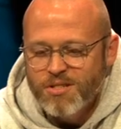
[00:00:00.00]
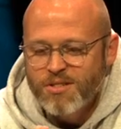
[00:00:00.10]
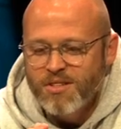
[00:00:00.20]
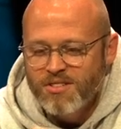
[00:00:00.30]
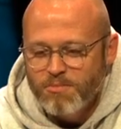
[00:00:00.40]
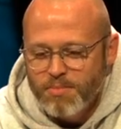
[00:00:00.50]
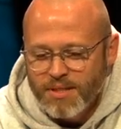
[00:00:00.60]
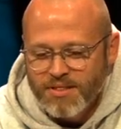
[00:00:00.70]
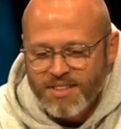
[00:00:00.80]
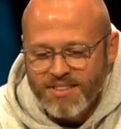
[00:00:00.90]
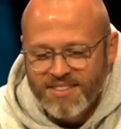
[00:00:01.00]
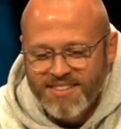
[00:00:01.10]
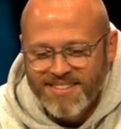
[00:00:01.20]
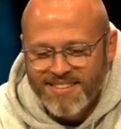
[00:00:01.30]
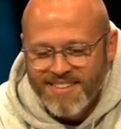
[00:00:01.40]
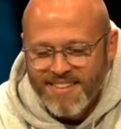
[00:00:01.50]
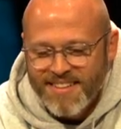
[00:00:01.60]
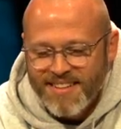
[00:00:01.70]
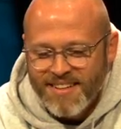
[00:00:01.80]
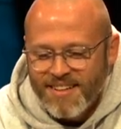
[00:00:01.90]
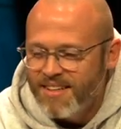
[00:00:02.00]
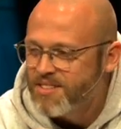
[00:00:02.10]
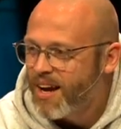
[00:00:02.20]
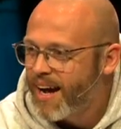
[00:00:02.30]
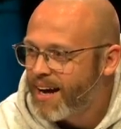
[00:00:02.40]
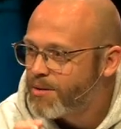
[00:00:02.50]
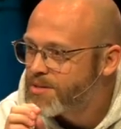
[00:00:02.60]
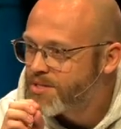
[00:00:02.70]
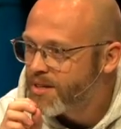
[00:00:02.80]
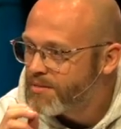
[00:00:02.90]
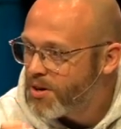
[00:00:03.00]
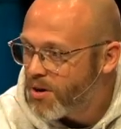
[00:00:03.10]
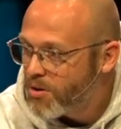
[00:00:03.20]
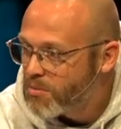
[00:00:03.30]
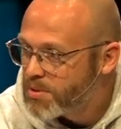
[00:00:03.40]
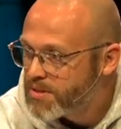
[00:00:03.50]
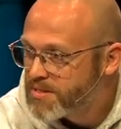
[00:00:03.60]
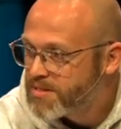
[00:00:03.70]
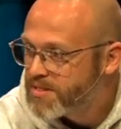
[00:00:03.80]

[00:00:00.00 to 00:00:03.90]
Jesus is building is a house of hope.